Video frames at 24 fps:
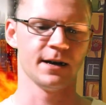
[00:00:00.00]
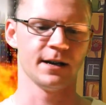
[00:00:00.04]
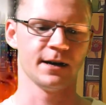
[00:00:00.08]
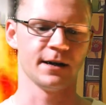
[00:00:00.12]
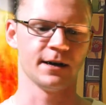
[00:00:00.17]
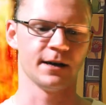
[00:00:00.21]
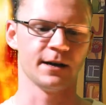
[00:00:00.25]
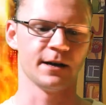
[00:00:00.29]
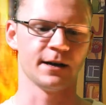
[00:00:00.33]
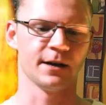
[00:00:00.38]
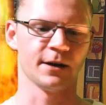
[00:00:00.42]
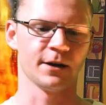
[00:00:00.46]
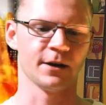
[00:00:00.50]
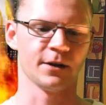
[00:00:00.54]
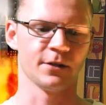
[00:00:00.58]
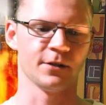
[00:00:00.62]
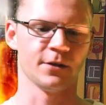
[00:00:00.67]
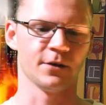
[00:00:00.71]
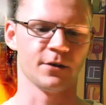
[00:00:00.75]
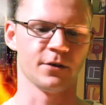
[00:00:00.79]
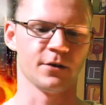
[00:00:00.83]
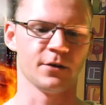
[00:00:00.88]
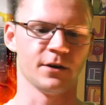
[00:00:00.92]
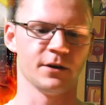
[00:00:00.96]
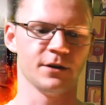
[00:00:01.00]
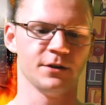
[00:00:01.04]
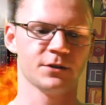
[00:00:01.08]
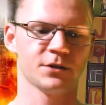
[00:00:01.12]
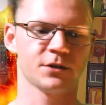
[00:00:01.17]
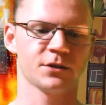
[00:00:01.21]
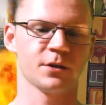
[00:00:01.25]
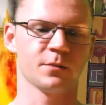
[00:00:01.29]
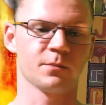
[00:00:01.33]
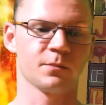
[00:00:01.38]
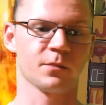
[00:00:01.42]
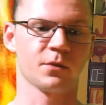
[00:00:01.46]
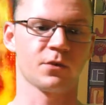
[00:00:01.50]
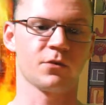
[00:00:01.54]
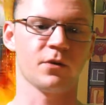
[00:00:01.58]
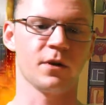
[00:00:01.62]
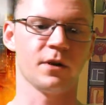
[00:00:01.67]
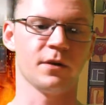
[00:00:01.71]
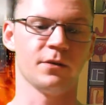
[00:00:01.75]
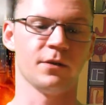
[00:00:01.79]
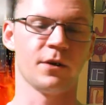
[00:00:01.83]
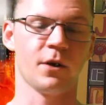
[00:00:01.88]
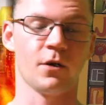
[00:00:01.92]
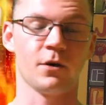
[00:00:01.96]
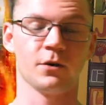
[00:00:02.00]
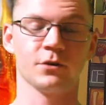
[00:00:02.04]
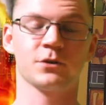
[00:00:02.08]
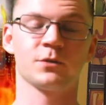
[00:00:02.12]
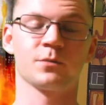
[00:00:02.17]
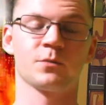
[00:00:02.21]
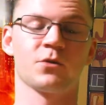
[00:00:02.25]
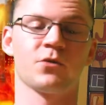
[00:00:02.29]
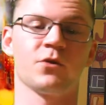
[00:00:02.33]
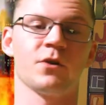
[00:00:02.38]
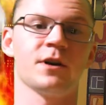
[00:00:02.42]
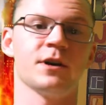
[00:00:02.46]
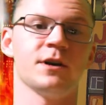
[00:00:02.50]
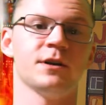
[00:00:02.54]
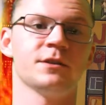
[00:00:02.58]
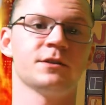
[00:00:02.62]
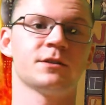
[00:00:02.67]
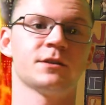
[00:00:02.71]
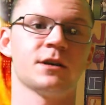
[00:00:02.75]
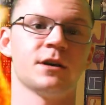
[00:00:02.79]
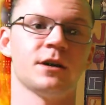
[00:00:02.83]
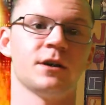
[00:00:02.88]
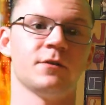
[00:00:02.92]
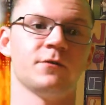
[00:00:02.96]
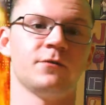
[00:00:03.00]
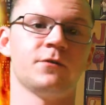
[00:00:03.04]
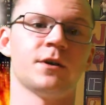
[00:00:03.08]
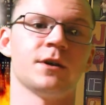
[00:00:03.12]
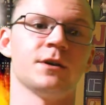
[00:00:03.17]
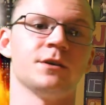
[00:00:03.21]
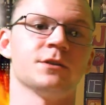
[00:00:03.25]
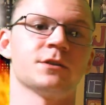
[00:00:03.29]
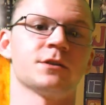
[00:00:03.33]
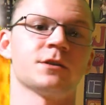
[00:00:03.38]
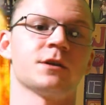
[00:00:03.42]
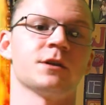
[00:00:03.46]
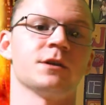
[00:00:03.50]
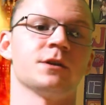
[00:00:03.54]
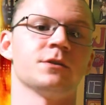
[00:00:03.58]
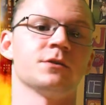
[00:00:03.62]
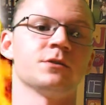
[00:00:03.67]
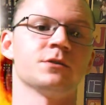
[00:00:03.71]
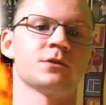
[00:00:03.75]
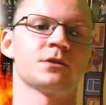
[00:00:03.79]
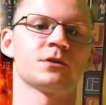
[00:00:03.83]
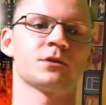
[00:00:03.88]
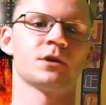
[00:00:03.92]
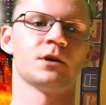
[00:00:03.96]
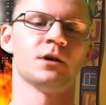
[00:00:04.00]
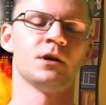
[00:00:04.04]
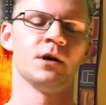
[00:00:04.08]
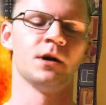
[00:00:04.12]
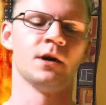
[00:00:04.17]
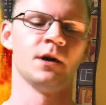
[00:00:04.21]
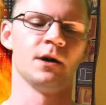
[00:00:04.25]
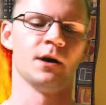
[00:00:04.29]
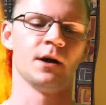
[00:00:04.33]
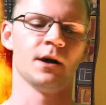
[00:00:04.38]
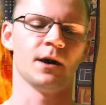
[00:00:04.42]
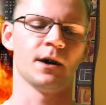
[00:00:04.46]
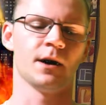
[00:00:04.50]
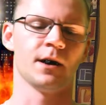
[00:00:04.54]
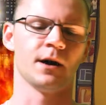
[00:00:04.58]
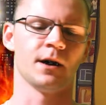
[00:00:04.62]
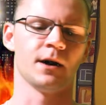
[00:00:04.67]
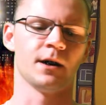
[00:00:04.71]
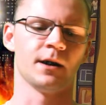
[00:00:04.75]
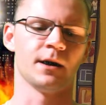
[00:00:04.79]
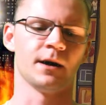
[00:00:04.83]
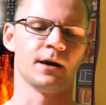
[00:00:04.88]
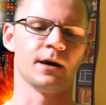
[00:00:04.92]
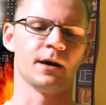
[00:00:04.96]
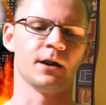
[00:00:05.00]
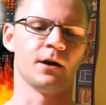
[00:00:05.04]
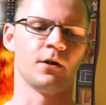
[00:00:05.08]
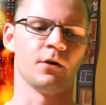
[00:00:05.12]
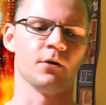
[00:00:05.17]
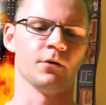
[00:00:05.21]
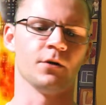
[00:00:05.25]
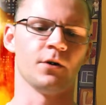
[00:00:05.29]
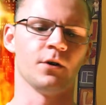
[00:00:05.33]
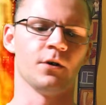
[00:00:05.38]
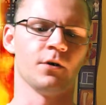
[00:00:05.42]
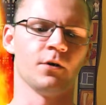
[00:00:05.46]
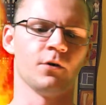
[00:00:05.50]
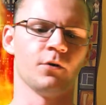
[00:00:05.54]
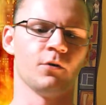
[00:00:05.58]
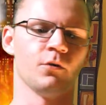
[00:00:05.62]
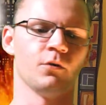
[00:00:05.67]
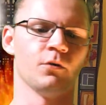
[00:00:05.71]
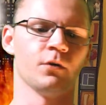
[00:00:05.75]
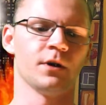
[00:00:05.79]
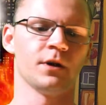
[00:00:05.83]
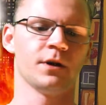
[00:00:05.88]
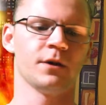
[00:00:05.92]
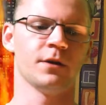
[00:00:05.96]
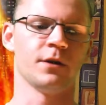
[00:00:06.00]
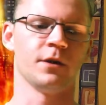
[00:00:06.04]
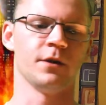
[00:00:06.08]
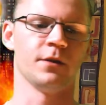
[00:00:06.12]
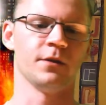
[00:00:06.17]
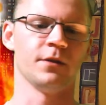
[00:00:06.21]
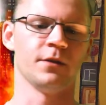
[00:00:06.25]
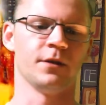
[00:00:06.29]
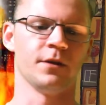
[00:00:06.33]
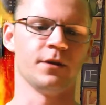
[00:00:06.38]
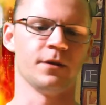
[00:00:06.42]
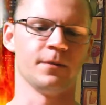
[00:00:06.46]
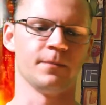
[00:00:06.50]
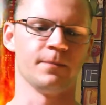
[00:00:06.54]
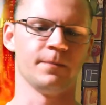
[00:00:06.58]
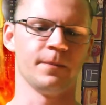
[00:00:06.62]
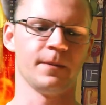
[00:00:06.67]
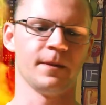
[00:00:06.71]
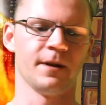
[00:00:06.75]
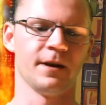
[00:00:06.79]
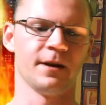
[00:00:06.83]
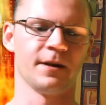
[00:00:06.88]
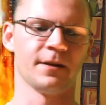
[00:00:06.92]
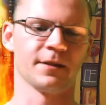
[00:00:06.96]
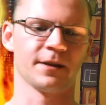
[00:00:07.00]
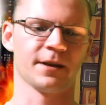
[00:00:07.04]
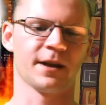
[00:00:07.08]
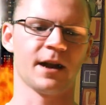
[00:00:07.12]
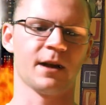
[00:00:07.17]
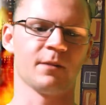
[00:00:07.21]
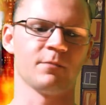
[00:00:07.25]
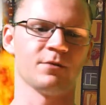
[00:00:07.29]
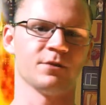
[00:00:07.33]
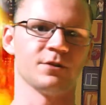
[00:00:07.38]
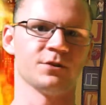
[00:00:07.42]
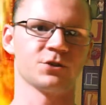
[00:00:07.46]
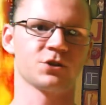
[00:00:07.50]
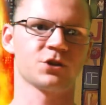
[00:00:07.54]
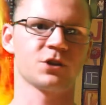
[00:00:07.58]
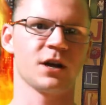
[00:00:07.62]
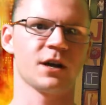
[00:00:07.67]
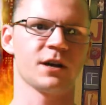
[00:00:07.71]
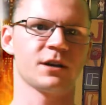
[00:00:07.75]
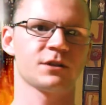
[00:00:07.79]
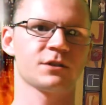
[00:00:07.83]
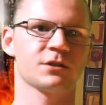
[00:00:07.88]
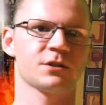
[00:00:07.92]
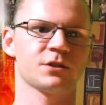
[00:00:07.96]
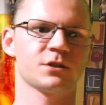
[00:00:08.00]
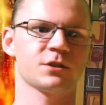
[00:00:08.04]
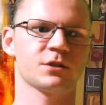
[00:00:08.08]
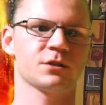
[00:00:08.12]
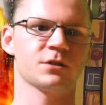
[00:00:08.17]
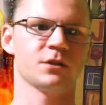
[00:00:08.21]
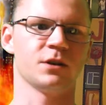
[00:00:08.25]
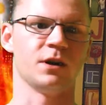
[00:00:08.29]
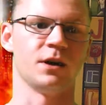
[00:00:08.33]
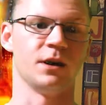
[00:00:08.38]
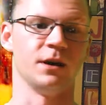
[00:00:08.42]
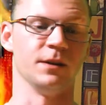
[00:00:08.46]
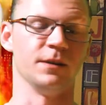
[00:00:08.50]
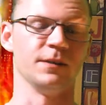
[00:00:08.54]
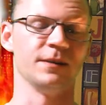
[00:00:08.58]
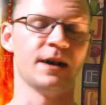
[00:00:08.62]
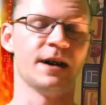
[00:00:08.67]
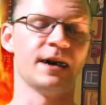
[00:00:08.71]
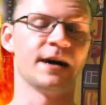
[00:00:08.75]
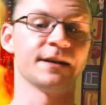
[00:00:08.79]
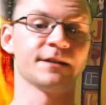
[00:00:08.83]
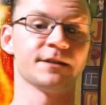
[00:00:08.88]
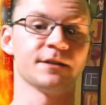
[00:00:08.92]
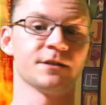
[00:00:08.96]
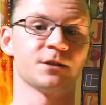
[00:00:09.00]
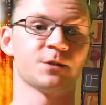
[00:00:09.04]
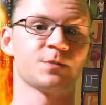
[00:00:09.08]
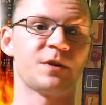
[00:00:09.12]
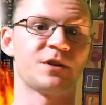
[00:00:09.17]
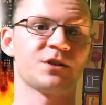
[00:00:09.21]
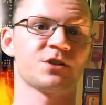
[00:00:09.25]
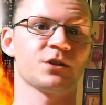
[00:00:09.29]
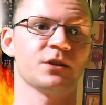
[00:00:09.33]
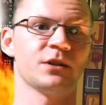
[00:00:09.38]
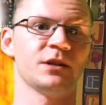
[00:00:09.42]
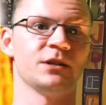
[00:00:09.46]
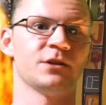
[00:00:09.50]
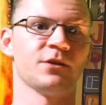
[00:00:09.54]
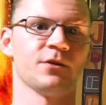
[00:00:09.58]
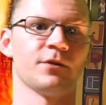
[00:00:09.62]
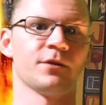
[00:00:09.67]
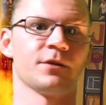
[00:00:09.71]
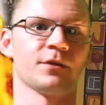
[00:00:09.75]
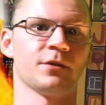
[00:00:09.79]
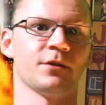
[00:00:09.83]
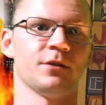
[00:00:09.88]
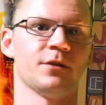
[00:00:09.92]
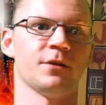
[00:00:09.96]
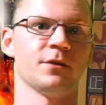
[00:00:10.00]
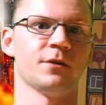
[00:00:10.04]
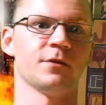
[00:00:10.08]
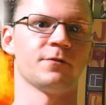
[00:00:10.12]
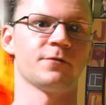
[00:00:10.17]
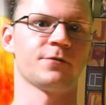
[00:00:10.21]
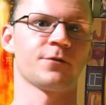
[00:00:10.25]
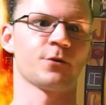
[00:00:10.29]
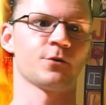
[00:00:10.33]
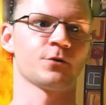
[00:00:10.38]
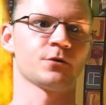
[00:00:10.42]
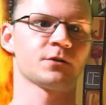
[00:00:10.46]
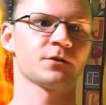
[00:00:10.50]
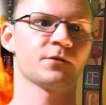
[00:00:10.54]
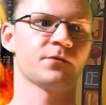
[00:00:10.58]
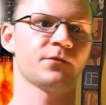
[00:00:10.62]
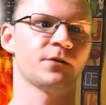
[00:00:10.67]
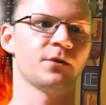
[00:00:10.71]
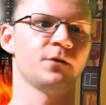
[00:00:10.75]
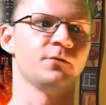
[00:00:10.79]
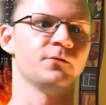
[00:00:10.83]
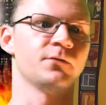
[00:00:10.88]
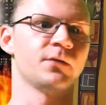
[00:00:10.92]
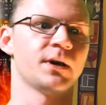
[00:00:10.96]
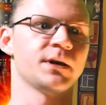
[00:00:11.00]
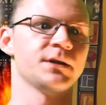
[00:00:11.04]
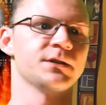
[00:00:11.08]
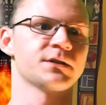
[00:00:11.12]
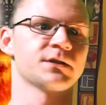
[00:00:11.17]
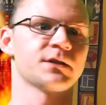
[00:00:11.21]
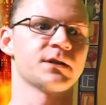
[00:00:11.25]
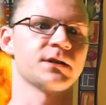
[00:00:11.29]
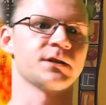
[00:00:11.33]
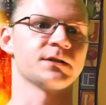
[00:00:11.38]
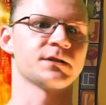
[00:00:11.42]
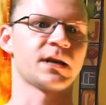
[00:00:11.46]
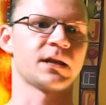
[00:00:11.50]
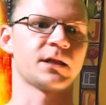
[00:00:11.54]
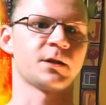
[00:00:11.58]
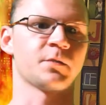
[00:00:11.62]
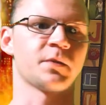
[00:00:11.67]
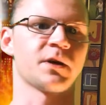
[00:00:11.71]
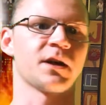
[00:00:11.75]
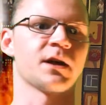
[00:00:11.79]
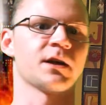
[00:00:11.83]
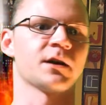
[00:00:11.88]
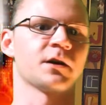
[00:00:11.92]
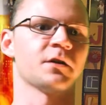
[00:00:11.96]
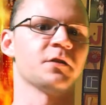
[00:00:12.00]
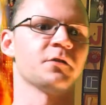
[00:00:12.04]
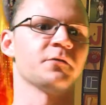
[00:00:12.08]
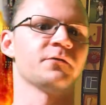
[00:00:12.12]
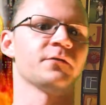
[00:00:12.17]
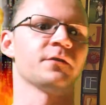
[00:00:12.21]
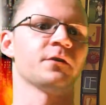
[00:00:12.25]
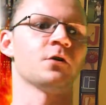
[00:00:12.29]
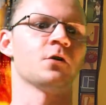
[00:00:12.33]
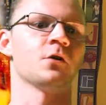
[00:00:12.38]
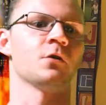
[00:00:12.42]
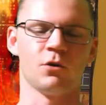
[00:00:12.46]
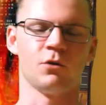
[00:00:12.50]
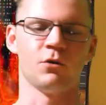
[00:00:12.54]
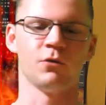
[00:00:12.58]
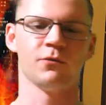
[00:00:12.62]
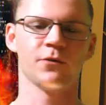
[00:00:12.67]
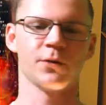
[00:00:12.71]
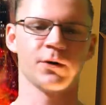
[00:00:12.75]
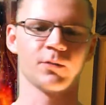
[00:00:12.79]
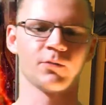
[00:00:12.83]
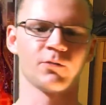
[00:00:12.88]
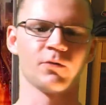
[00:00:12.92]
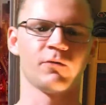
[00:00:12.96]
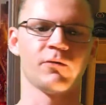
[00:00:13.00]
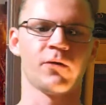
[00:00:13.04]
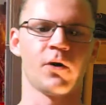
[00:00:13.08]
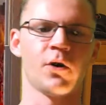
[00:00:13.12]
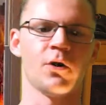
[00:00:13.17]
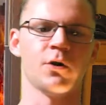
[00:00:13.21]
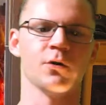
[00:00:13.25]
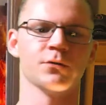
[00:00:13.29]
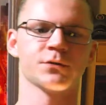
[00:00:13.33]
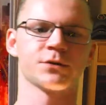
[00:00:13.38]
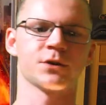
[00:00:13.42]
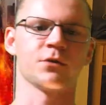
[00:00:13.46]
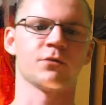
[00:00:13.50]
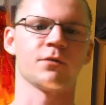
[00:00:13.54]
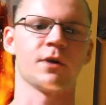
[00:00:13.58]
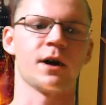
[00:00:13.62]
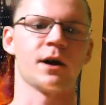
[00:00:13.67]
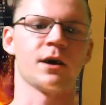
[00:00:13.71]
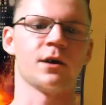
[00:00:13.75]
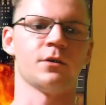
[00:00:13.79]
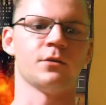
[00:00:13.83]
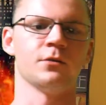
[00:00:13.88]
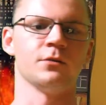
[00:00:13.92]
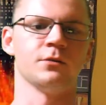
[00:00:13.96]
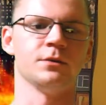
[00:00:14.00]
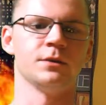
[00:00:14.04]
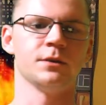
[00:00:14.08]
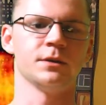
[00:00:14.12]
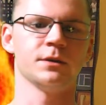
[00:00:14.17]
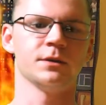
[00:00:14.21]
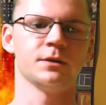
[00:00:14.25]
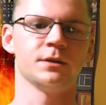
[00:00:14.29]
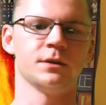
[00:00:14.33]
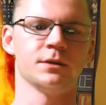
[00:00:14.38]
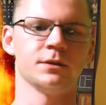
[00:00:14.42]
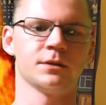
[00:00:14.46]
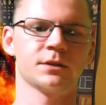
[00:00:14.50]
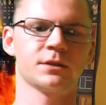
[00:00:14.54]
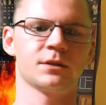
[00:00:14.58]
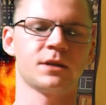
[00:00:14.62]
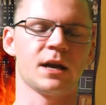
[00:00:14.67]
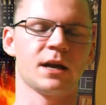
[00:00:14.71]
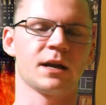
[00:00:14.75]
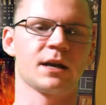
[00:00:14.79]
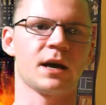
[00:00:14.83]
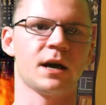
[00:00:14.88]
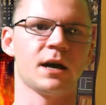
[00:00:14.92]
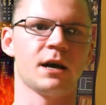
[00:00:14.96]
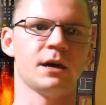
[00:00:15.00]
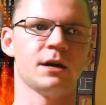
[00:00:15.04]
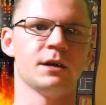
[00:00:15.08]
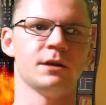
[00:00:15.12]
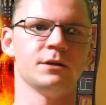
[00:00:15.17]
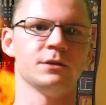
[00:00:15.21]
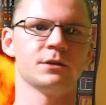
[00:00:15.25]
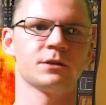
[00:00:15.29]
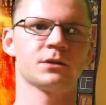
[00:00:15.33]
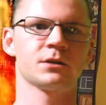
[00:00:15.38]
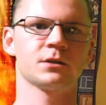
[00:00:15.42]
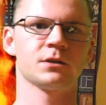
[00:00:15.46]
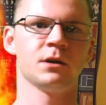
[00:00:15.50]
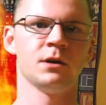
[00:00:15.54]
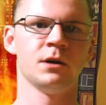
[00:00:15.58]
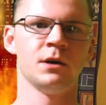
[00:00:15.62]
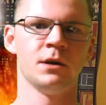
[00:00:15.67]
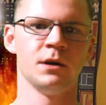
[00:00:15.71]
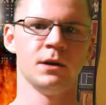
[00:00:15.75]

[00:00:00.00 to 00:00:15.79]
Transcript: There are some great fight scenes, although the camera shakes a lot, especially during the first few fight scenes at the beginning of the film. The whole film revolves around Snake Eyes